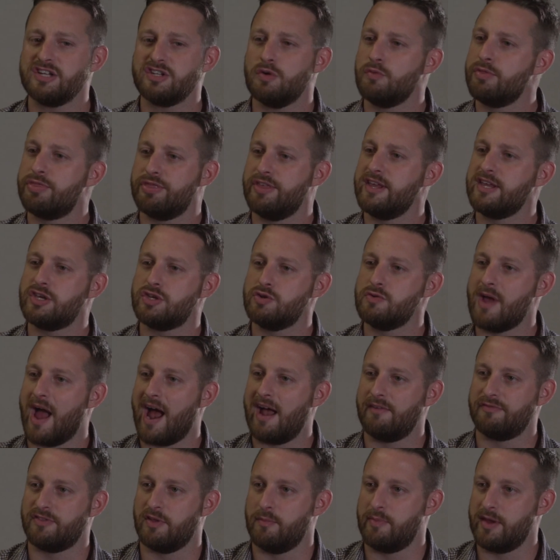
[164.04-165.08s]
And I don't think you
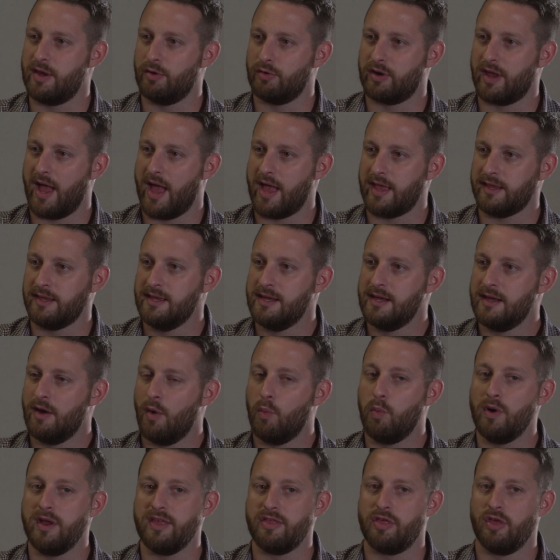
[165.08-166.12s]
have to be okay
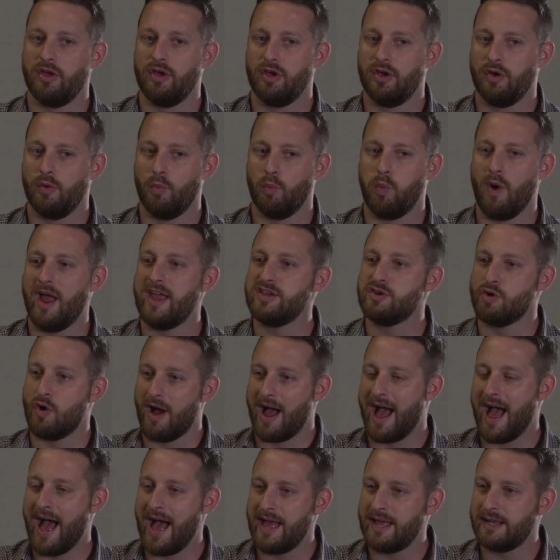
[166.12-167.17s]
with where
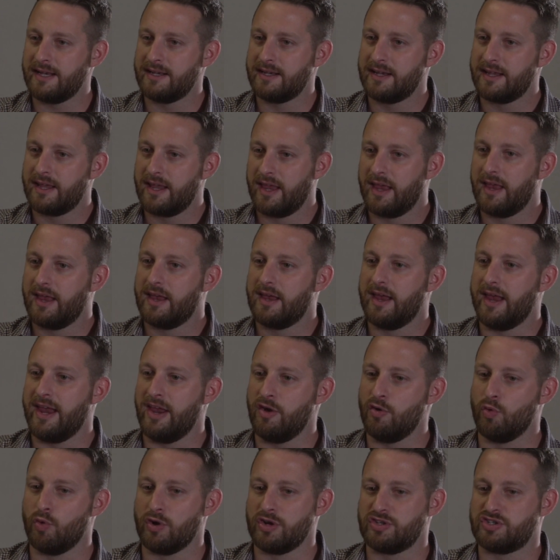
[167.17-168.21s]
you're at
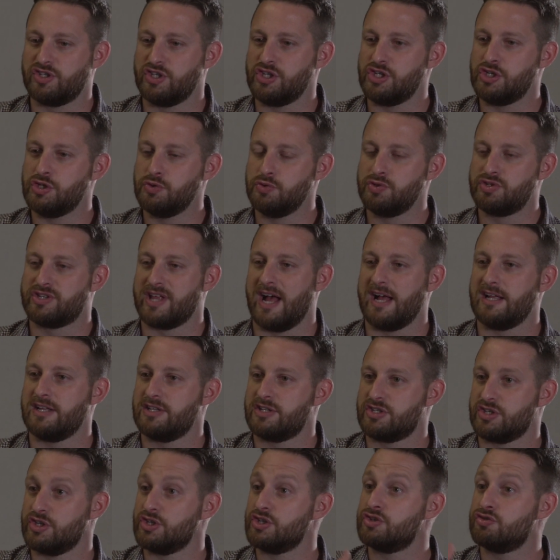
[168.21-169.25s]
in order to use
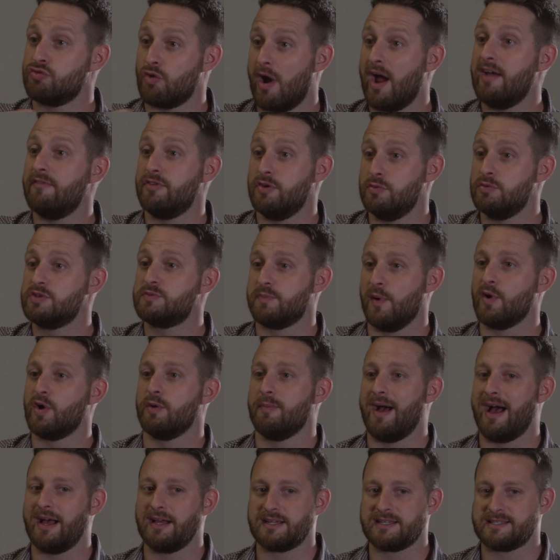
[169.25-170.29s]
that to drive you. We spoke
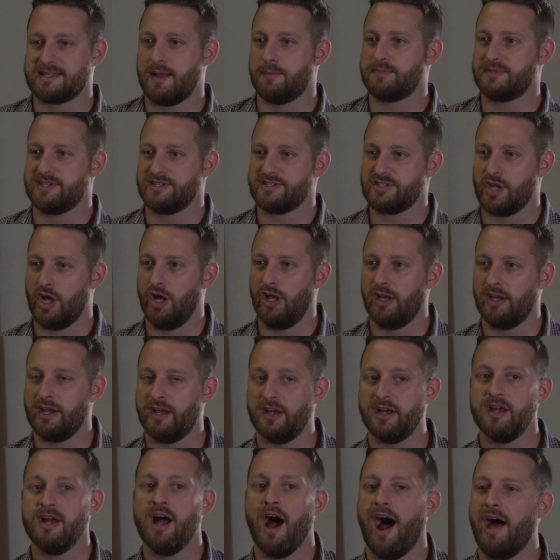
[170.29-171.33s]
about acceptance
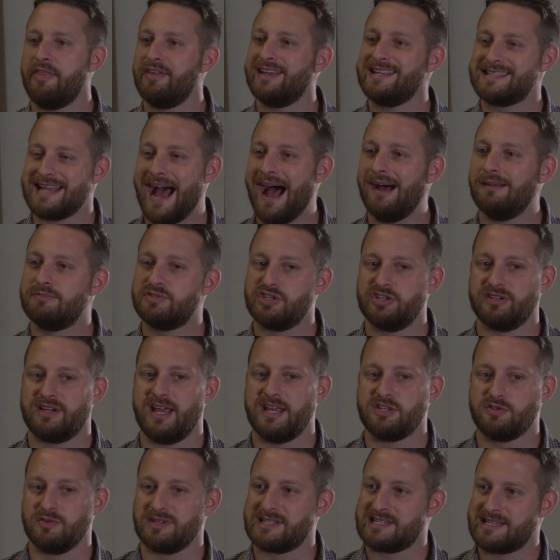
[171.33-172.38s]
earlier. I think it's absolutely
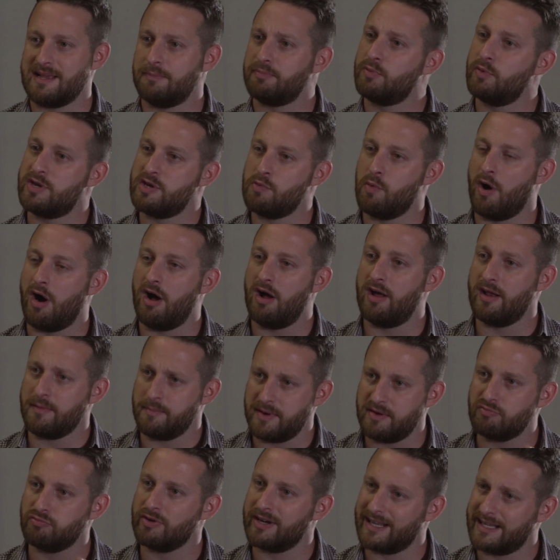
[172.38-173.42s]
okay to accept where you are
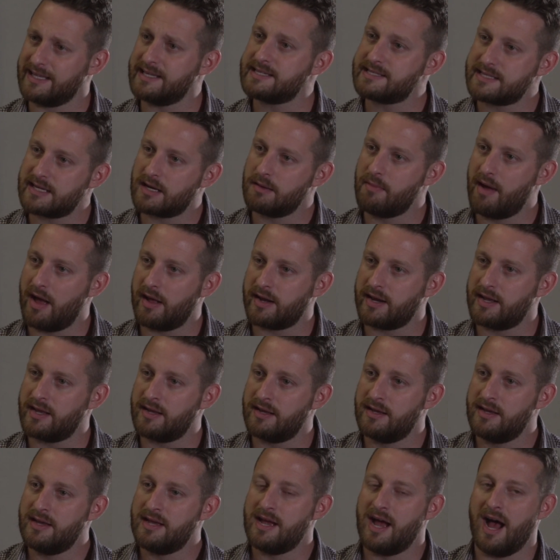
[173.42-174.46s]
and be realistic about
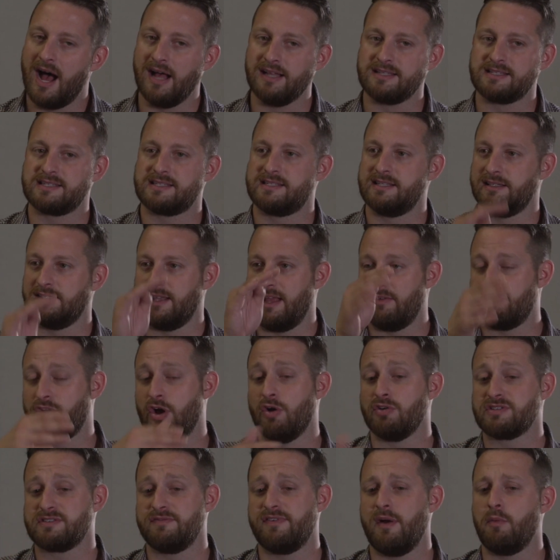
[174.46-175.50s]
it and still have goals.